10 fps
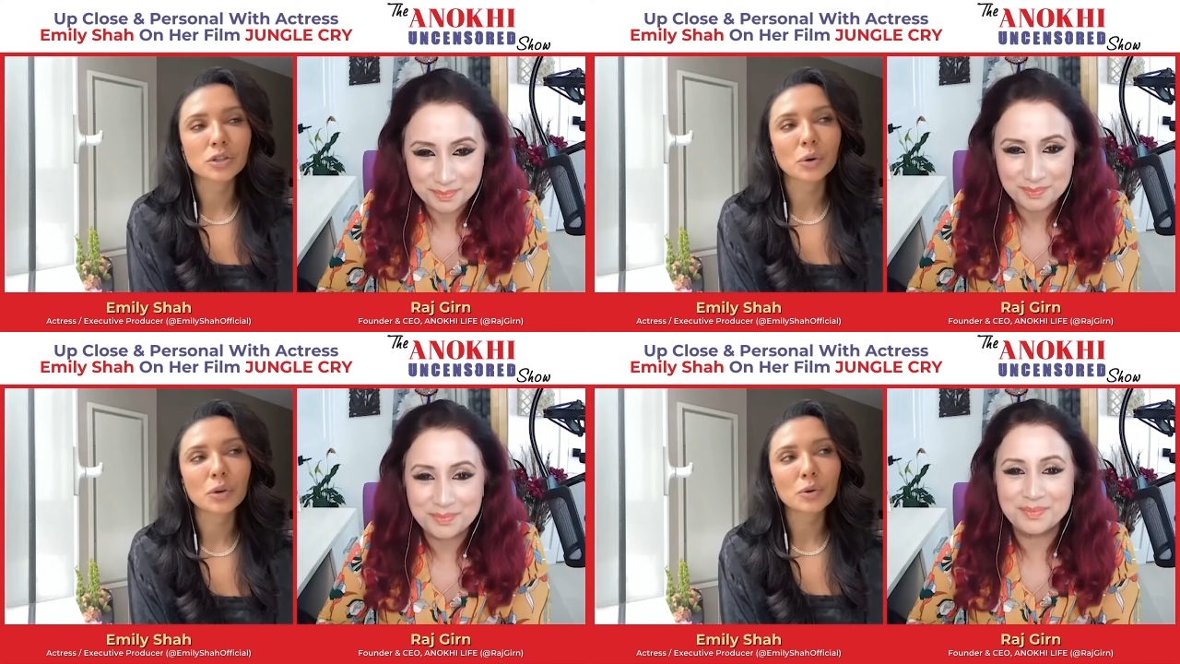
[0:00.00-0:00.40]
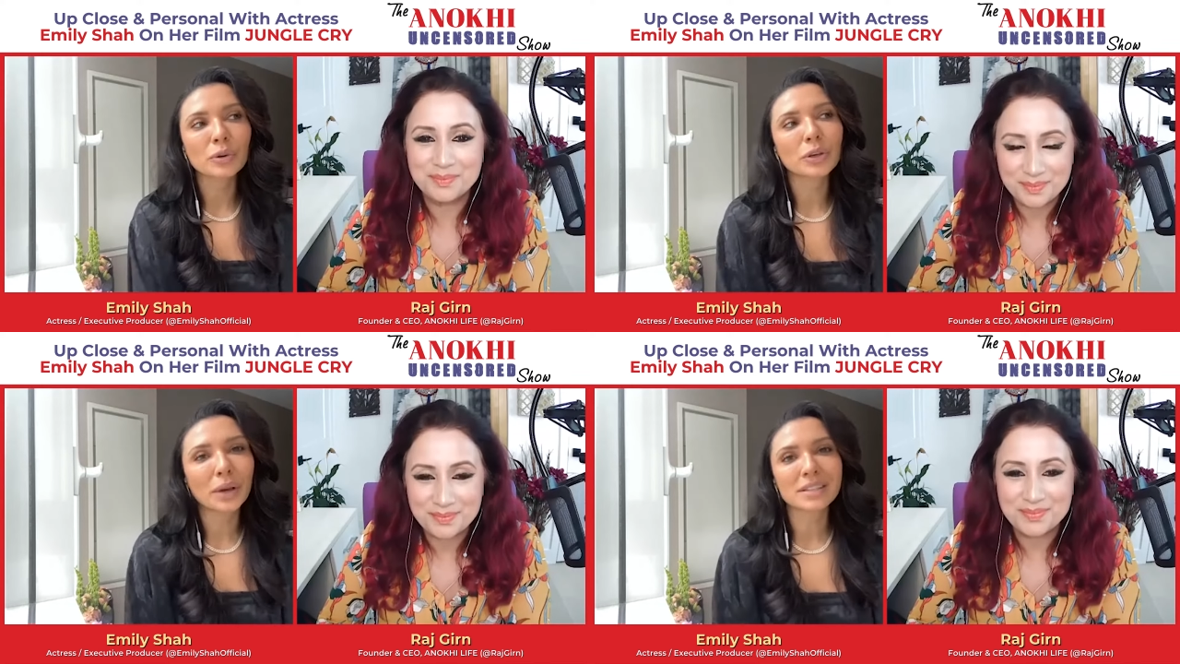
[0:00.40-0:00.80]
Speaker 1: So you
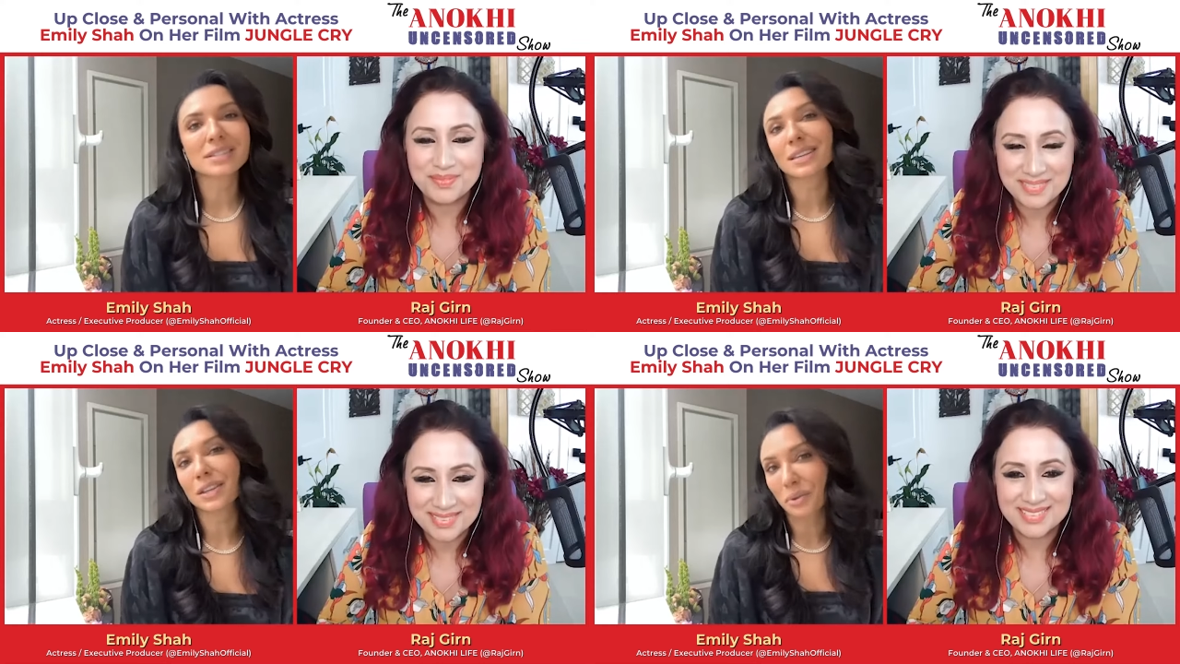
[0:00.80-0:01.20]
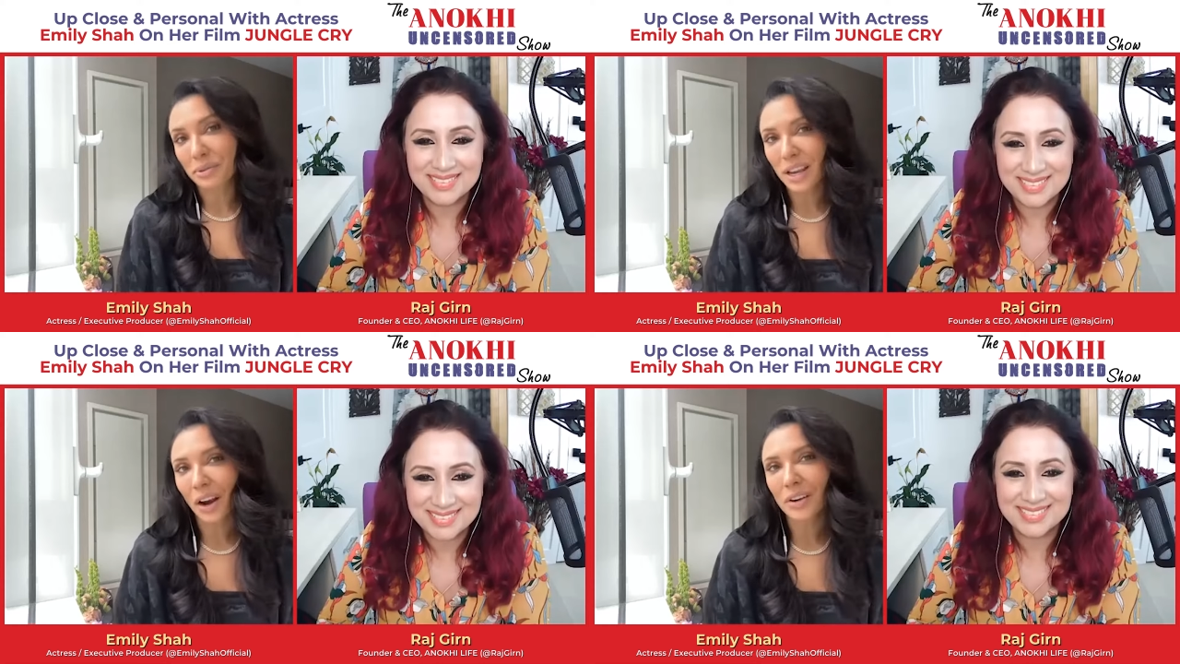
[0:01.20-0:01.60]
you get to see
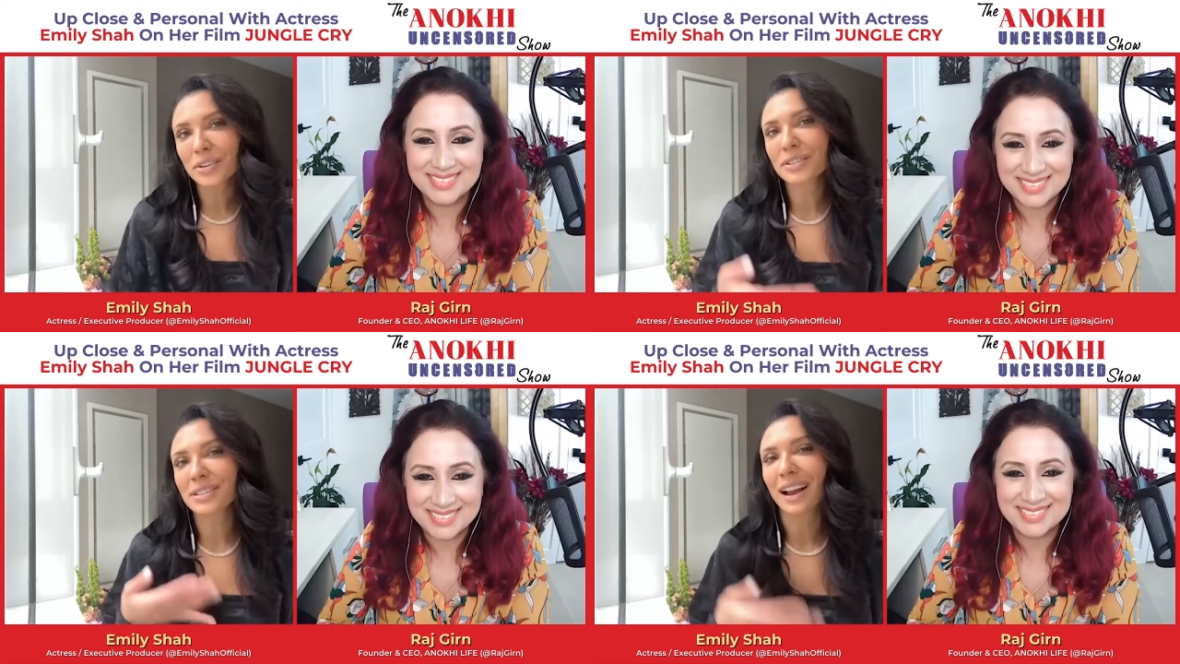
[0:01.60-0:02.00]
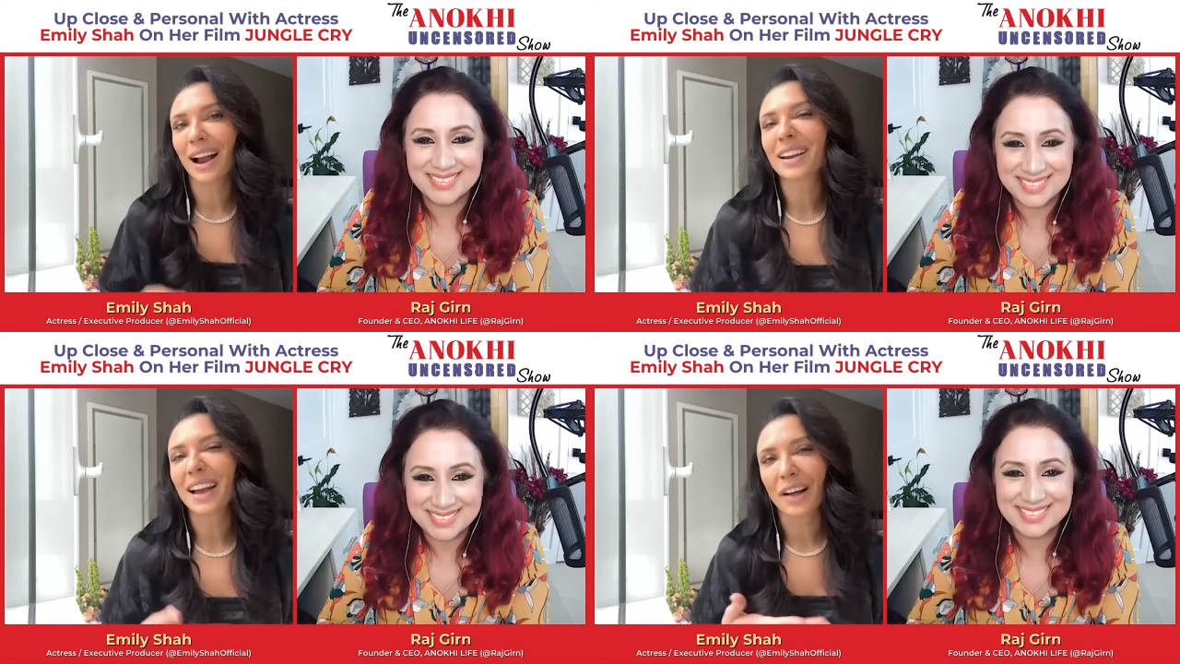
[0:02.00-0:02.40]
those characters and
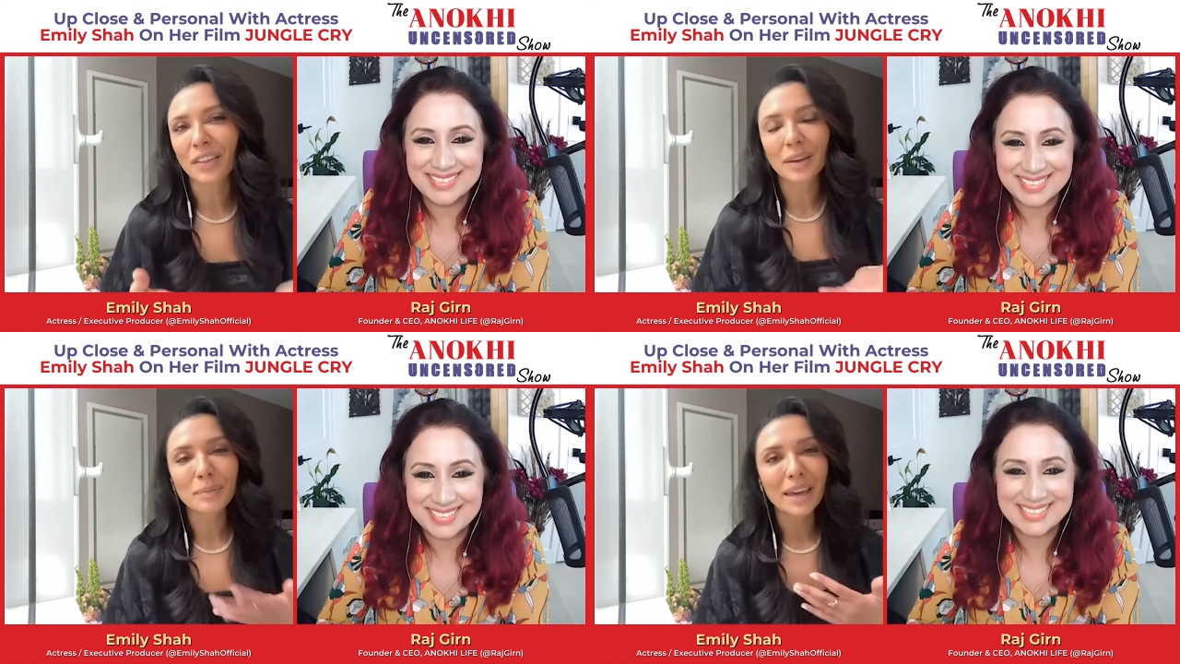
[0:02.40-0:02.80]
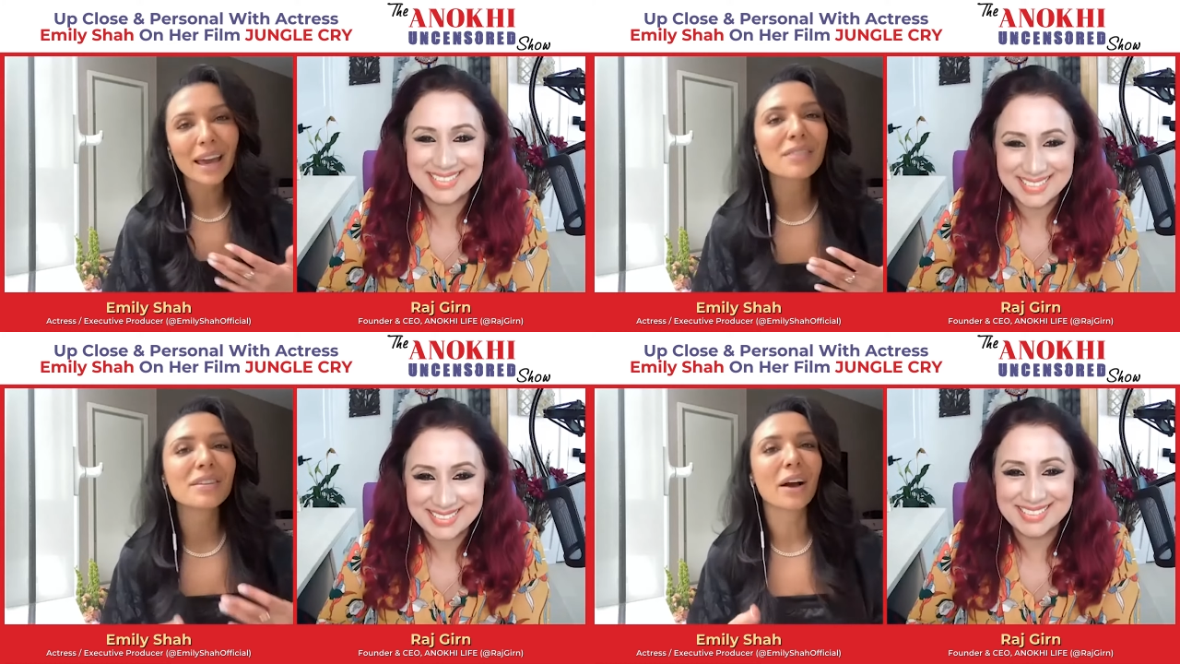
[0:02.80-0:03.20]
kind of how they
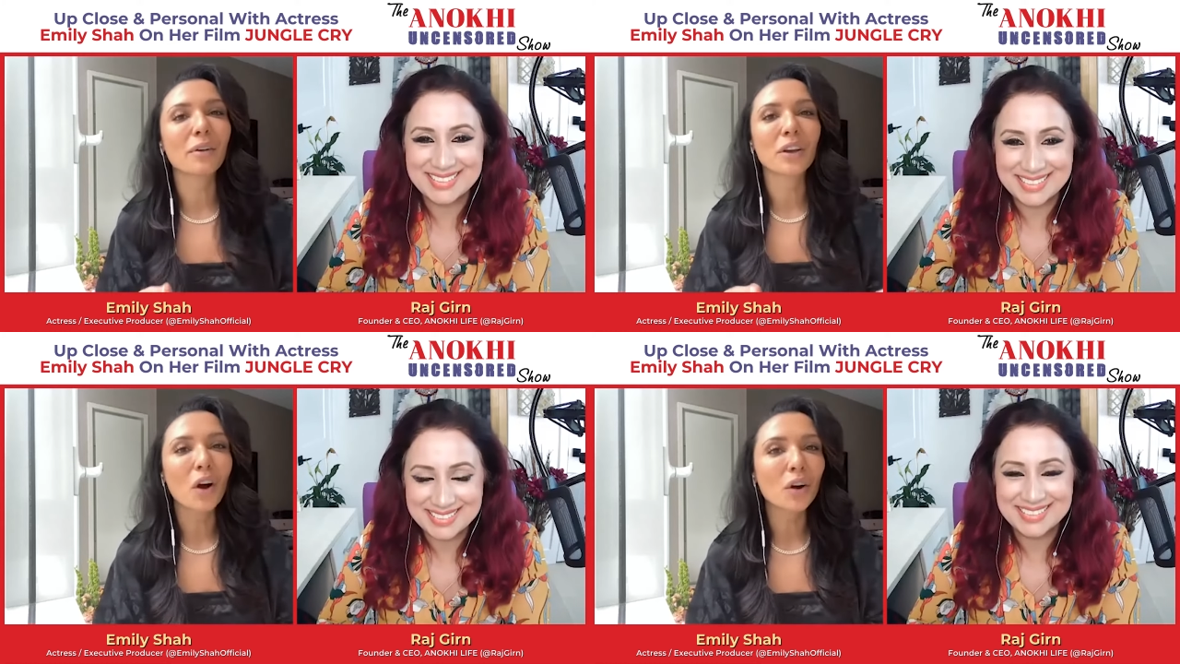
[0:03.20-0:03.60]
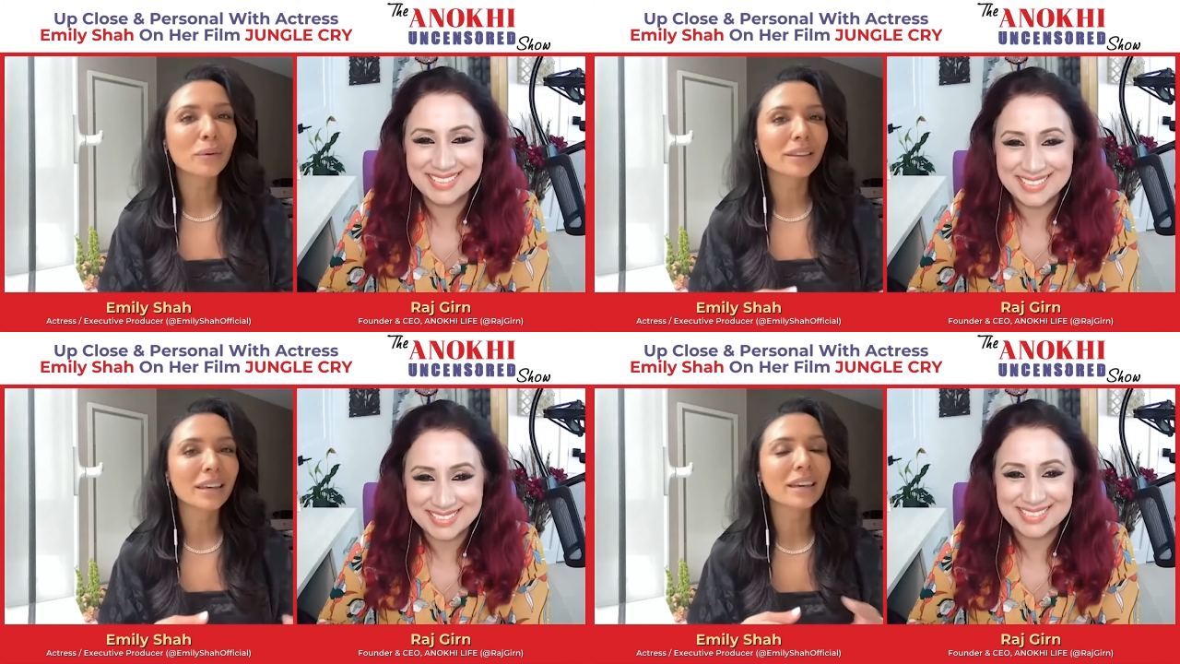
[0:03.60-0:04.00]
behave and how they are
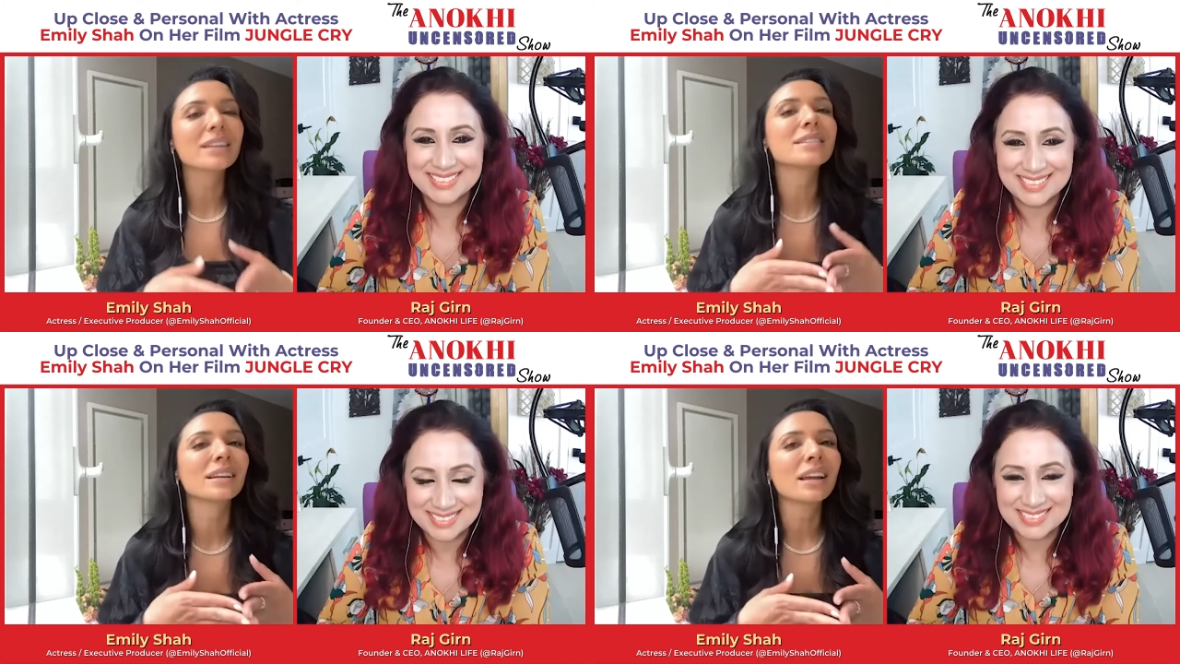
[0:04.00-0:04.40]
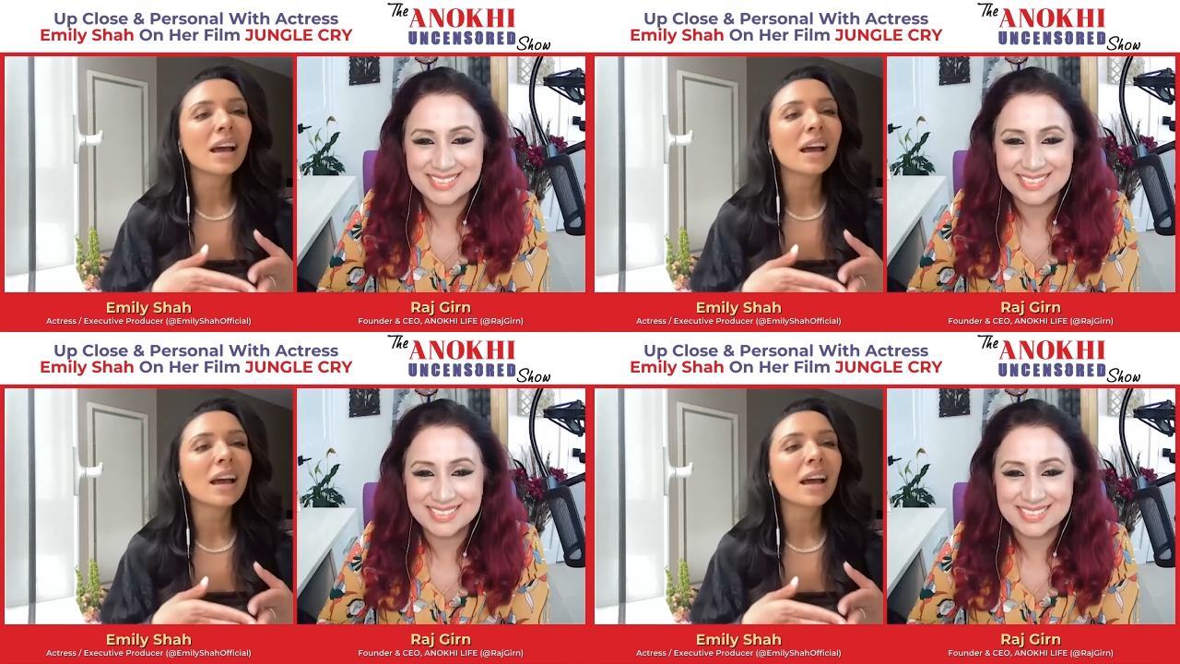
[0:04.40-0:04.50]
with kids and